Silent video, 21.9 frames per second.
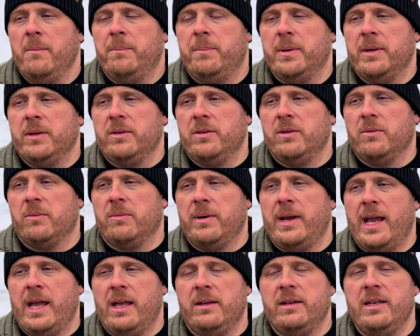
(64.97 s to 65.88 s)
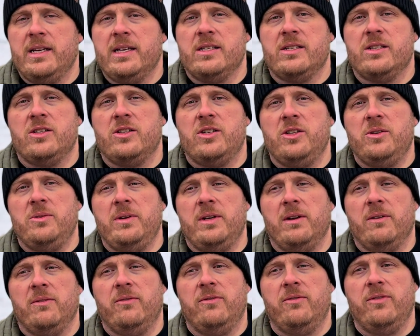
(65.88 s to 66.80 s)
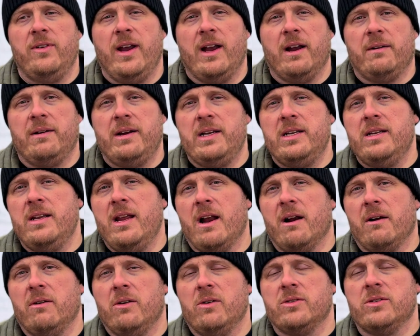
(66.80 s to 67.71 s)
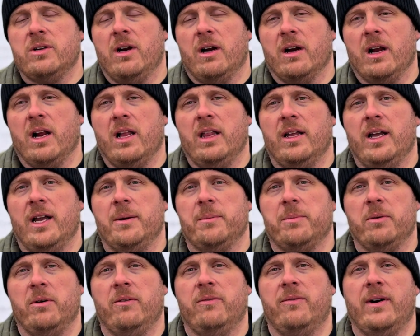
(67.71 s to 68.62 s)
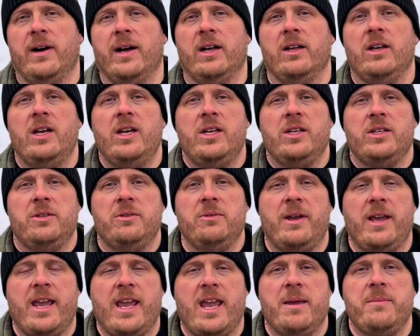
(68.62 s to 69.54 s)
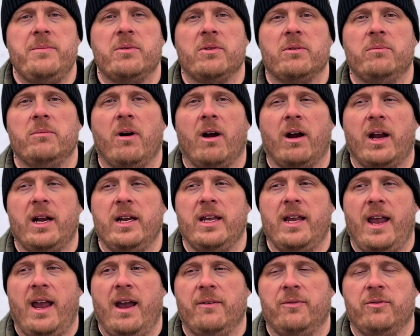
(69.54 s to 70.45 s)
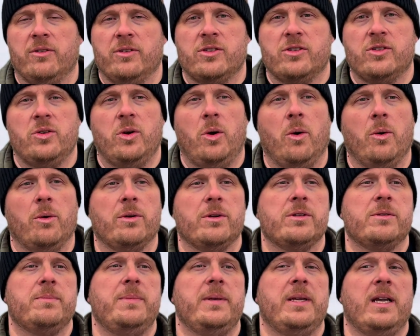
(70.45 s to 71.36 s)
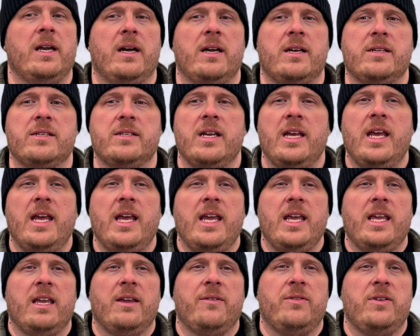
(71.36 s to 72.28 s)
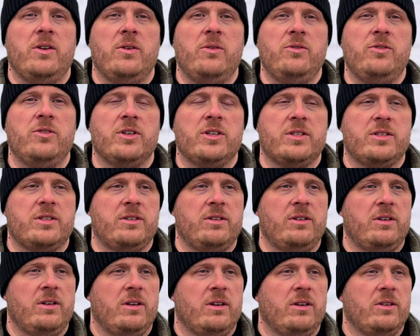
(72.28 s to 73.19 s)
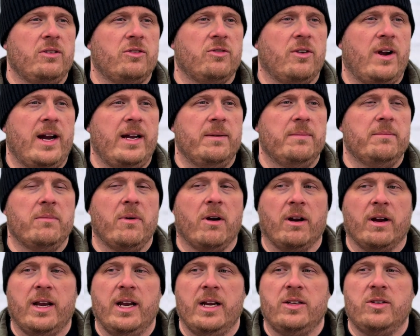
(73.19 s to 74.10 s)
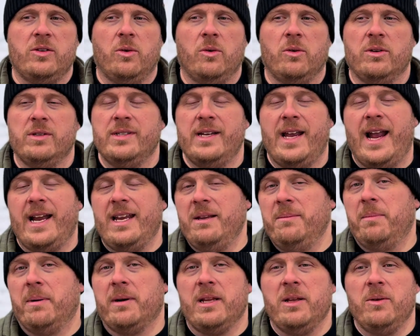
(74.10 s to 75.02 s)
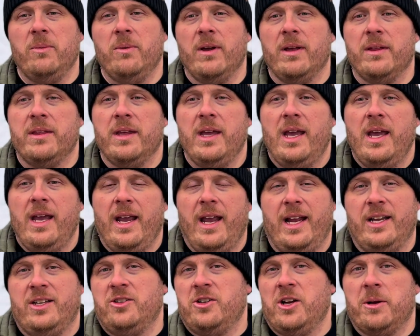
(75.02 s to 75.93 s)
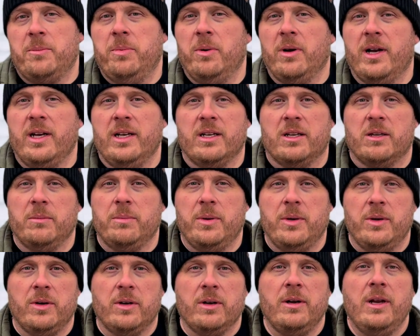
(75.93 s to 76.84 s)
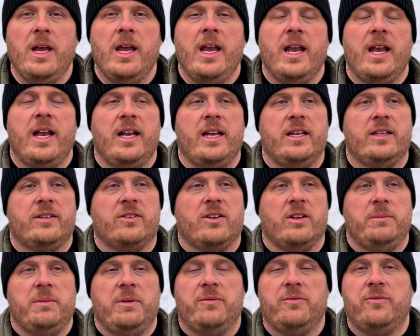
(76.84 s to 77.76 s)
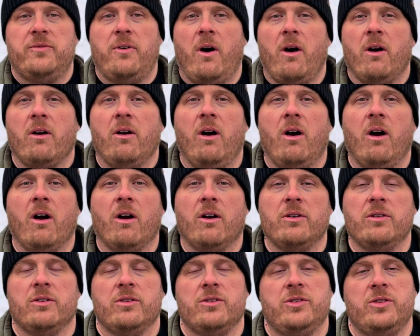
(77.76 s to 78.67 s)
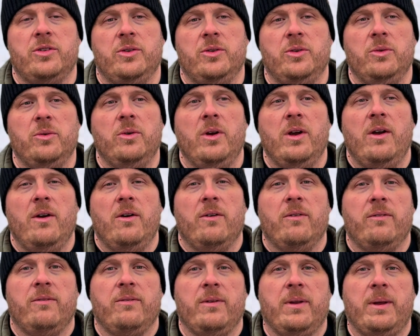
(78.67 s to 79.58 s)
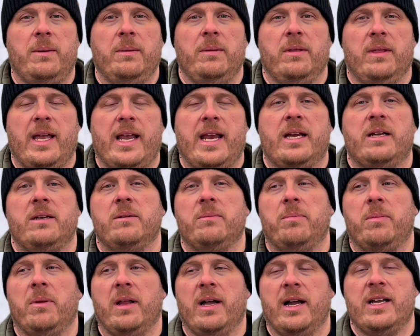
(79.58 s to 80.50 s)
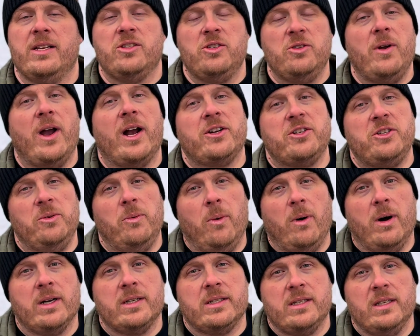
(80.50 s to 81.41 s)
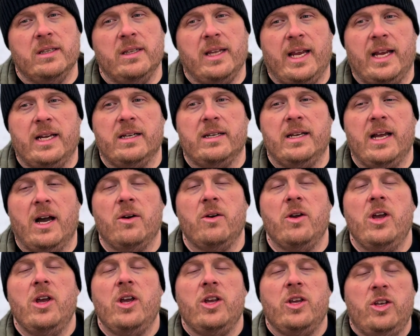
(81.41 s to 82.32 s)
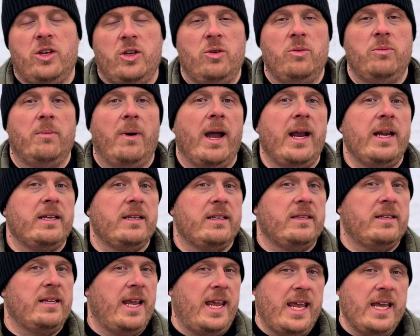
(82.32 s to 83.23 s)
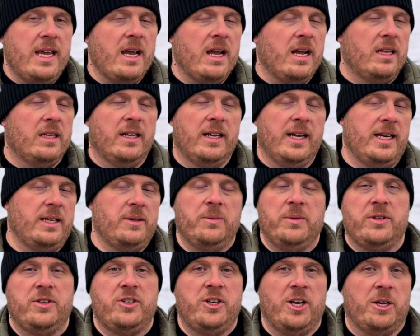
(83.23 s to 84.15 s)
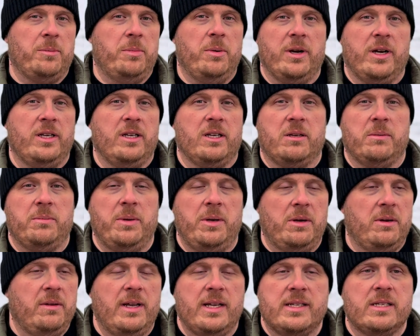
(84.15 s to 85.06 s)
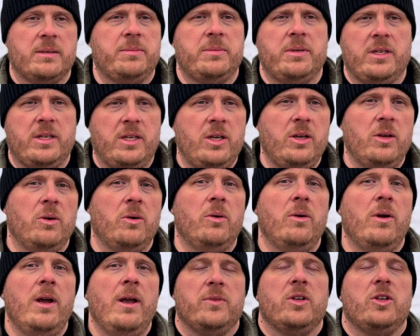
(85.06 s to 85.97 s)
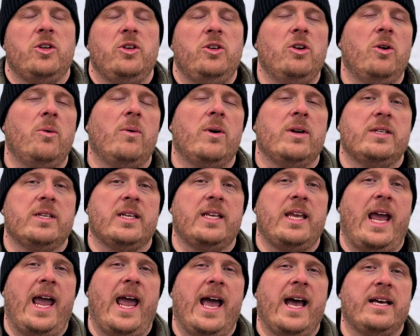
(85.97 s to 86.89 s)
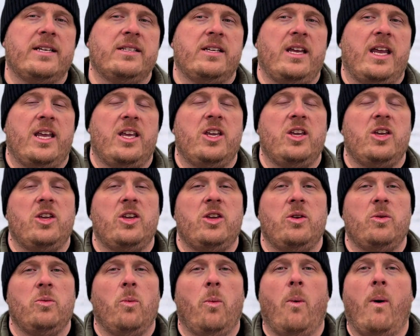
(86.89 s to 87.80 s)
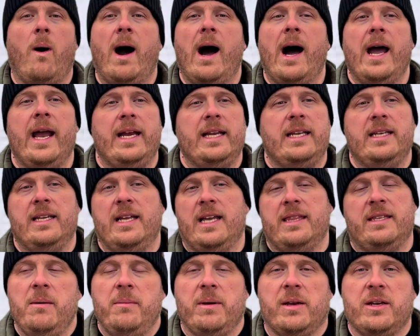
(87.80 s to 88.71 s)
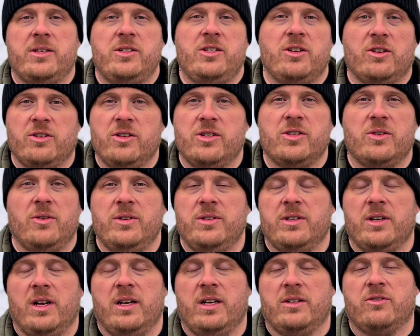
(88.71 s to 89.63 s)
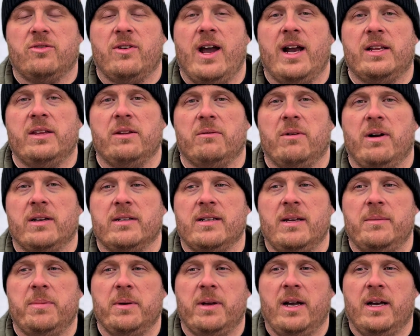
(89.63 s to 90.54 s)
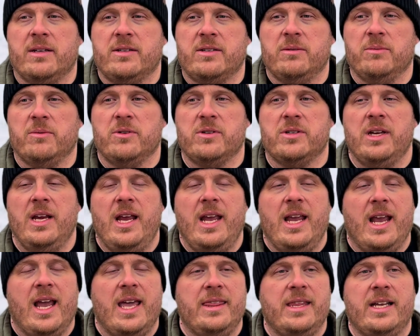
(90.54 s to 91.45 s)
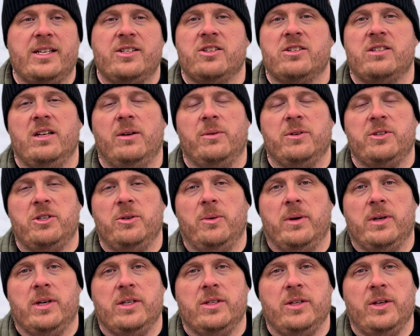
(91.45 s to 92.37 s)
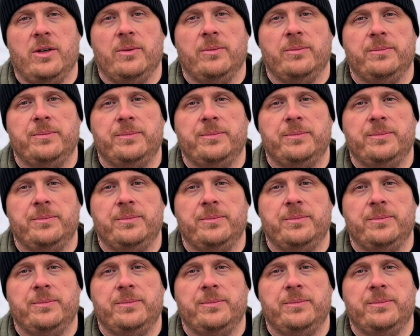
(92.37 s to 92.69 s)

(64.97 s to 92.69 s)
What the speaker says: But the reality is you need a very narrow target client profile to aim your marketing efforts towards. Because if you just try to market towards anybody with a checkbook and a computer, it's going to be far harder to land clients you actually want to land. Now, you might take a client with a checkbook and a computer. That's up to you. You don't want to cast a wide net because you're just going to attract the wrong type of customers, and that's just not what you want to do.